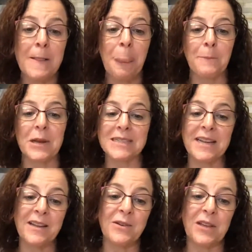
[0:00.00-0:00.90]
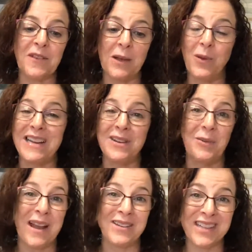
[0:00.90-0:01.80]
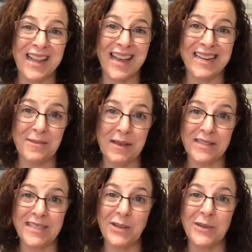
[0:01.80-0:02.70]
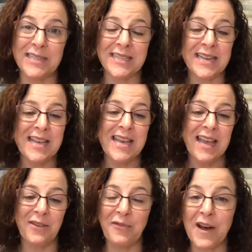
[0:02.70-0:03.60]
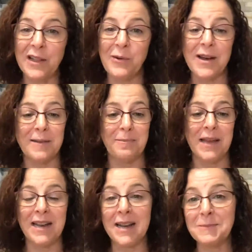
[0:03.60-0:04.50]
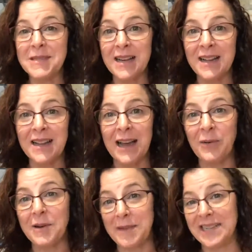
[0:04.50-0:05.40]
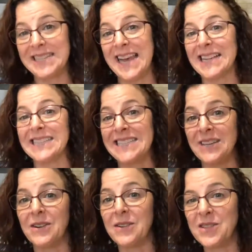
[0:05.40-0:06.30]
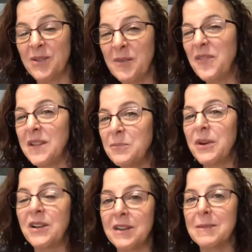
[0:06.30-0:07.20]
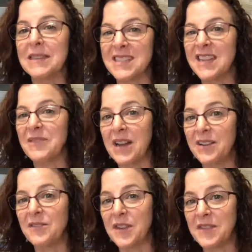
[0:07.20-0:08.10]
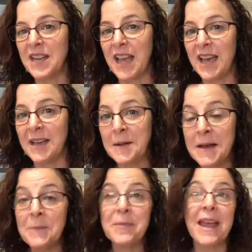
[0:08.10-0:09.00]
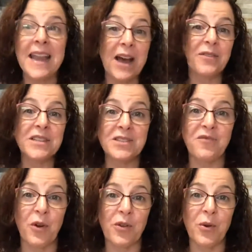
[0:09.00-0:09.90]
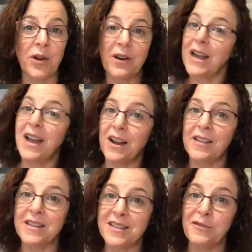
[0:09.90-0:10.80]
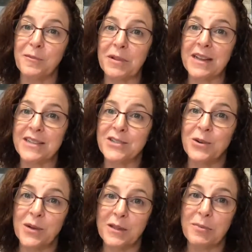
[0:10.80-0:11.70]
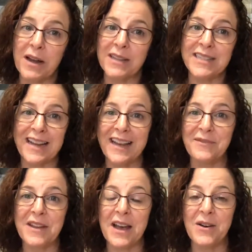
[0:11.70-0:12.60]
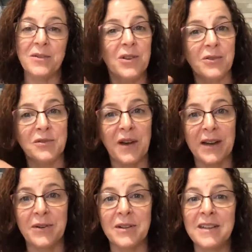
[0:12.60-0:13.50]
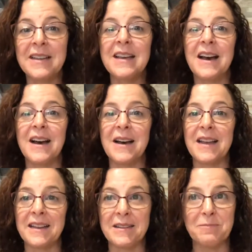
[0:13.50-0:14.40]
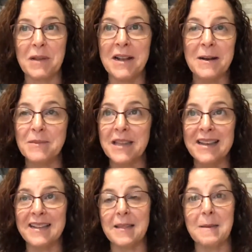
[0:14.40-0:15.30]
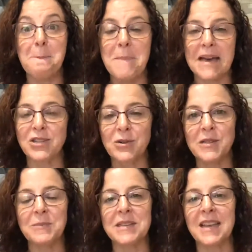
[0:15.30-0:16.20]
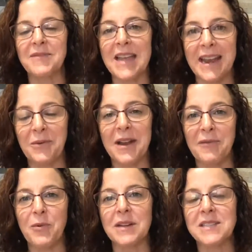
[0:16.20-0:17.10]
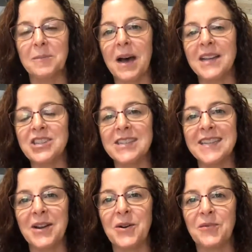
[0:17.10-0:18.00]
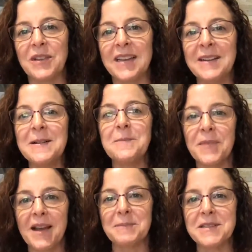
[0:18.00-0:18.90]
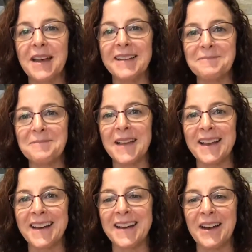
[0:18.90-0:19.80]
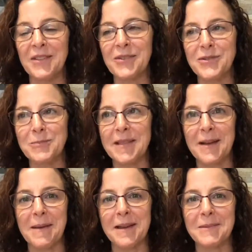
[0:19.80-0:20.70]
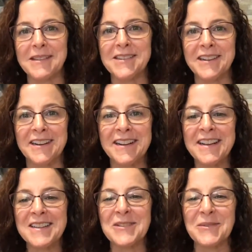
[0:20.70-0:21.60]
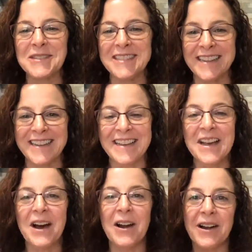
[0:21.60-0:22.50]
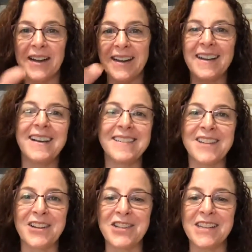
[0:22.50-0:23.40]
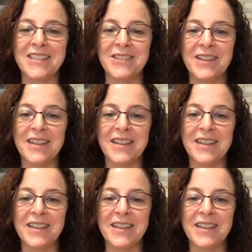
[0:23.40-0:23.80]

But I'll tell you, if I waited around till I had an email sequence and a follow-up and an upsell, I would have made exactly zero. So I'm feeling pretty good about the 750K. And now this fourth quarter, I got all that stuff in place. So when the product I have now goes viral, and it becomes like the best Christmas gift anyone ever wants to buy, she said, hopefully, I'm set. And I don't think Chris will be that mad at me this year. So we'll see. All right. Talk to you guys soon.